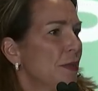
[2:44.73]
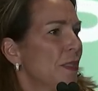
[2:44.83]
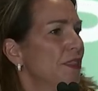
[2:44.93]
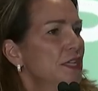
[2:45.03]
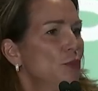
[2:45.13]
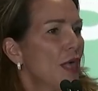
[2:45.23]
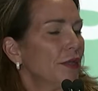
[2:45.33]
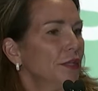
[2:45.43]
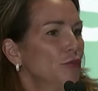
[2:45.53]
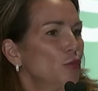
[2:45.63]
Think about
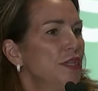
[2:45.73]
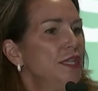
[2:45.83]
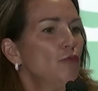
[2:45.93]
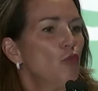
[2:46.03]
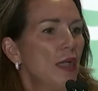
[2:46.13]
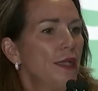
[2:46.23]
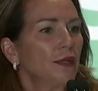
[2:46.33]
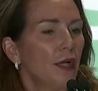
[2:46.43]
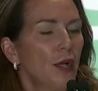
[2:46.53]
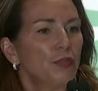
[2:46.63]
it. We wake
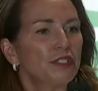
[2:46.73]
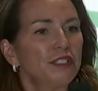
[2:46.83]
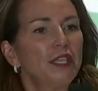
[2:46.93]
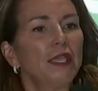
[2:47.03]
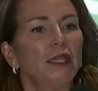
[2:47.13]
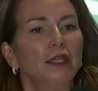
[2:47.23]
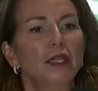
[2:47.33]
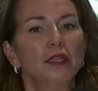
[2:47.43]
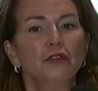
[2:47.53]
up today